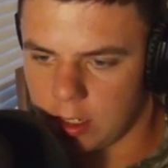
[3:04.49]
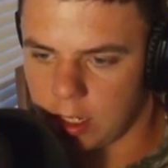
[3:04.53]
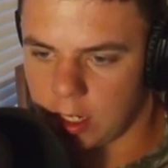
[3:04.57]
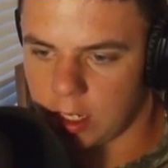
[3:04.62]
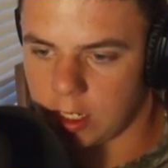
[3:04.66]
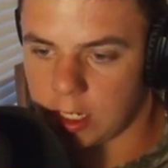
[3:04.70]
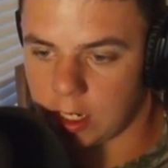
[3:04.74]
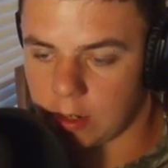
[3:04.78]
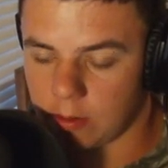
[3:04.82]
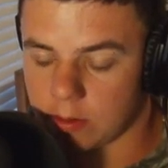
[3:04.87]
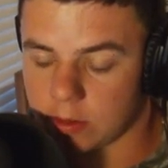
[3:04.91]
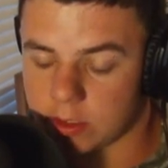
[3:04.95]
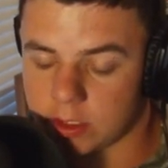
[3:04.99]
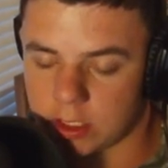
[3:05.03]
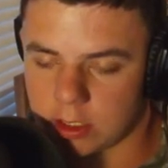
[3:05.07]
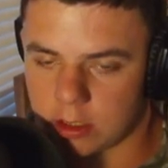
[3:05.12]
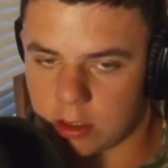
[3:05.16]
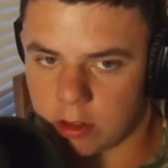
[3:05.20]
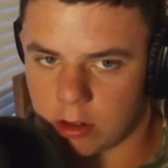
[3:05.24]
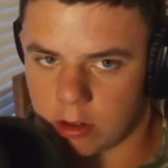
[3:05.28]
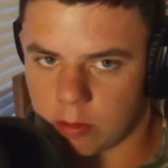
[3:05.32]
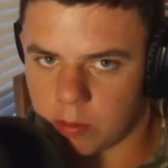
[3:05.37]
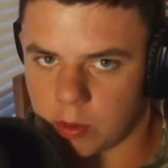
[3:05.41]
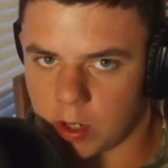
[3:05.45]
And yeah, we'll see
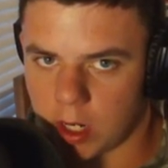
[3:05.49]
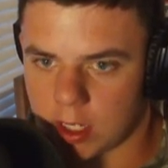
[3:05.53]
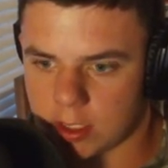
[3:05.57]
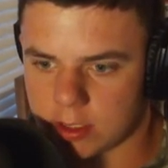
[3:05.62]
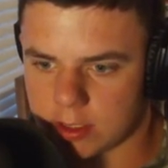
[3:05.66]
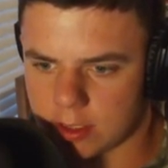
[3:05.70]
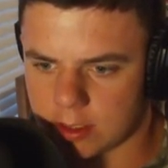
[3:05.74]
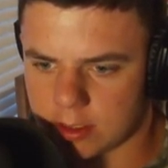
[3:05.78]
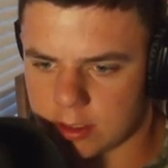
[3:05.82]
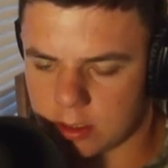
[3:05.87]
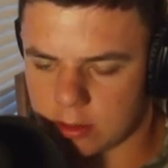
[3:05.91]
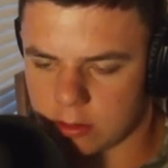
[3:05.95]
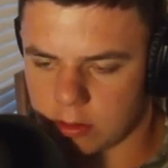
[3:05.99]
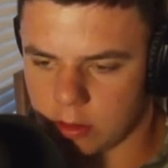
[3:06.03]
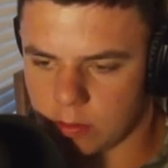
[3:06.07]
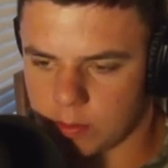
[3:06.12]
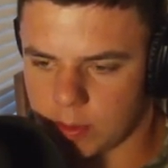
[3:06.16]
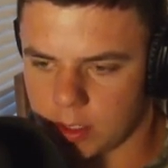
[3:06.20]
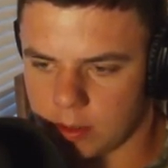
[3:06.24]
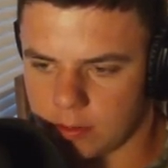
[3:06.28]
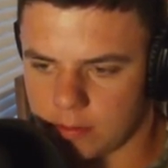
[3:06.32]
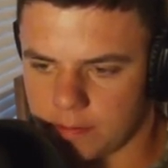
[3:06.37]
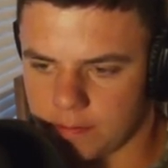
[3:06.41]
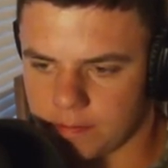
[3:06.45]
the whole process in a little
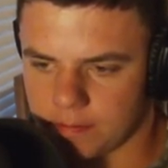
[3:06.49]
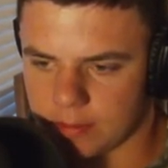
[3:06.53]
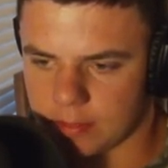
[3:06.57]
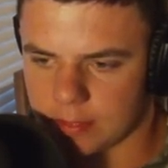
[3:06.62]
bit.